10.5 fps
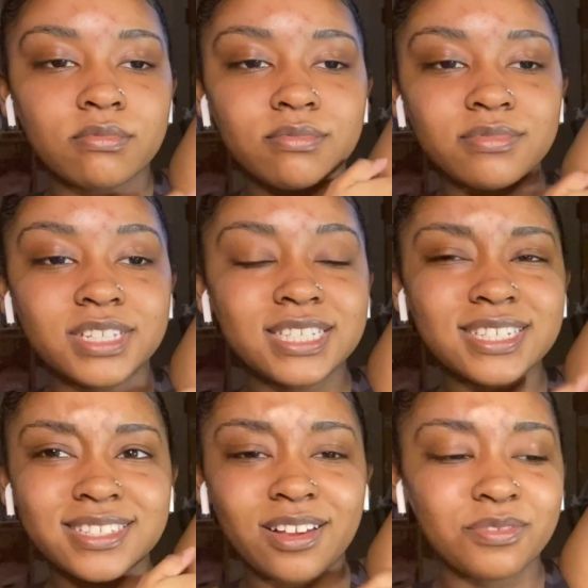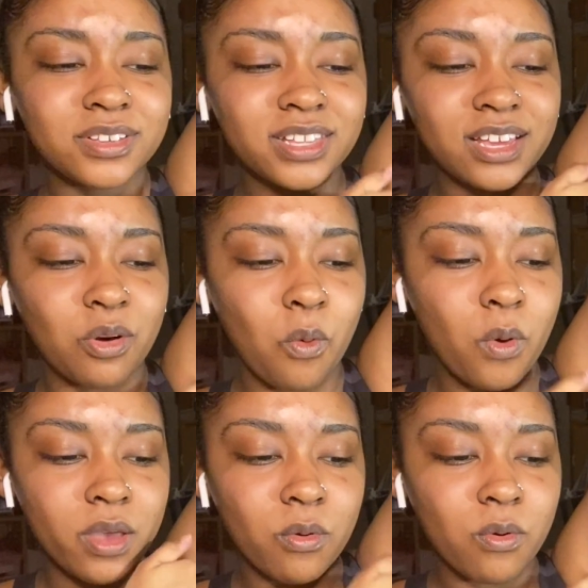This does not feel like
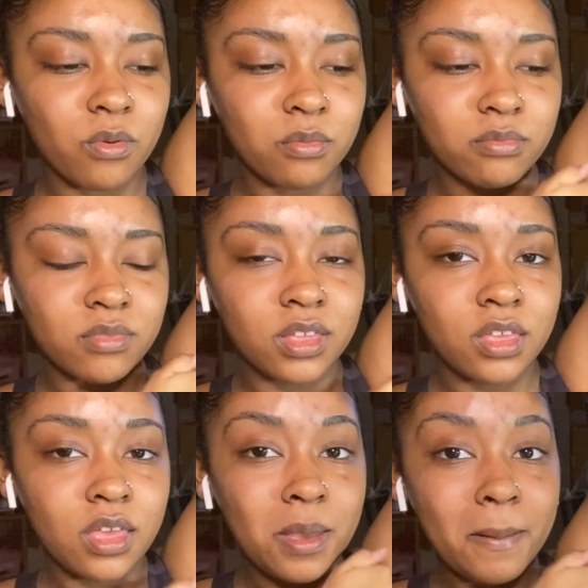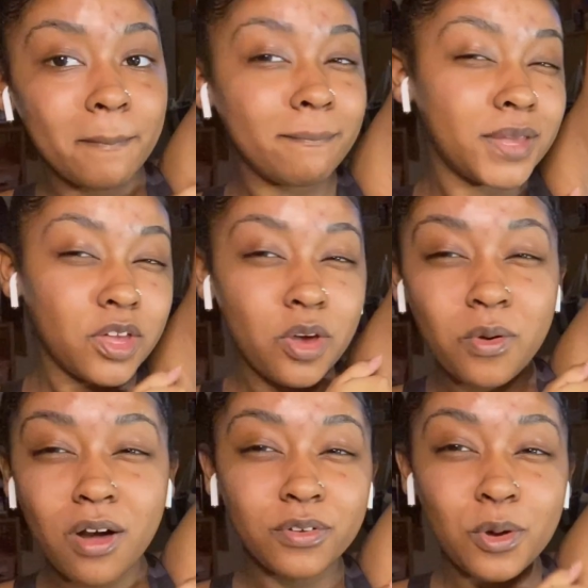oil. But go
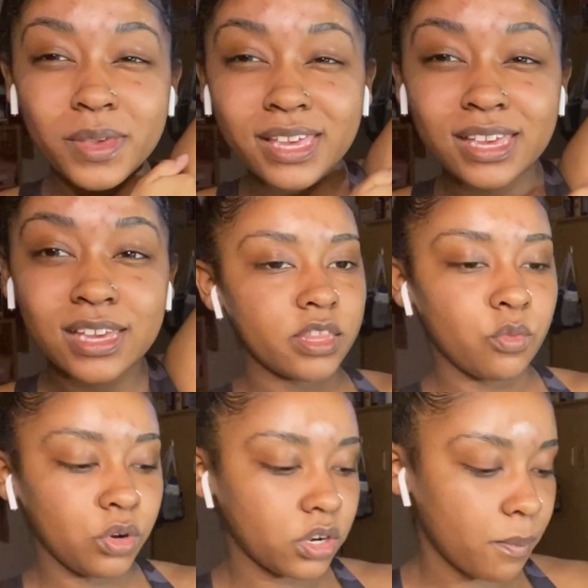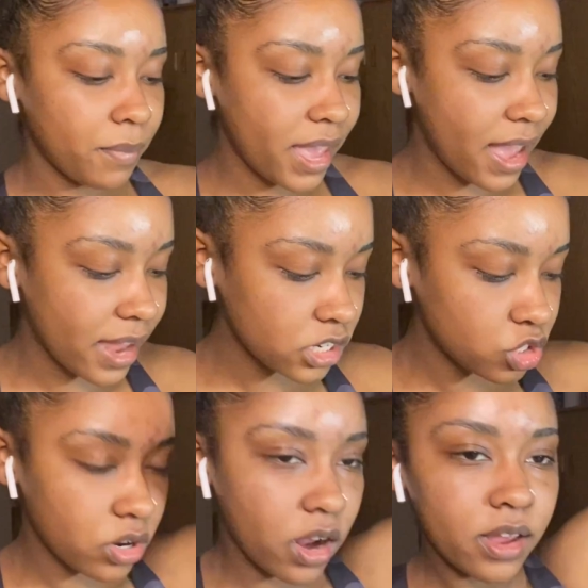off, queen. And we're gonna pat it
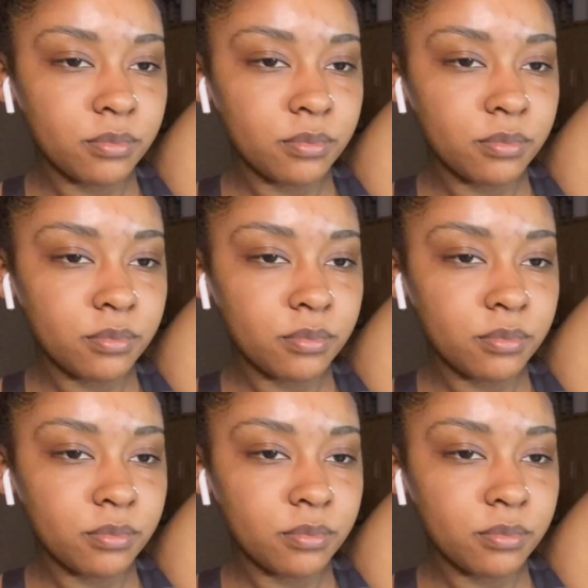dry.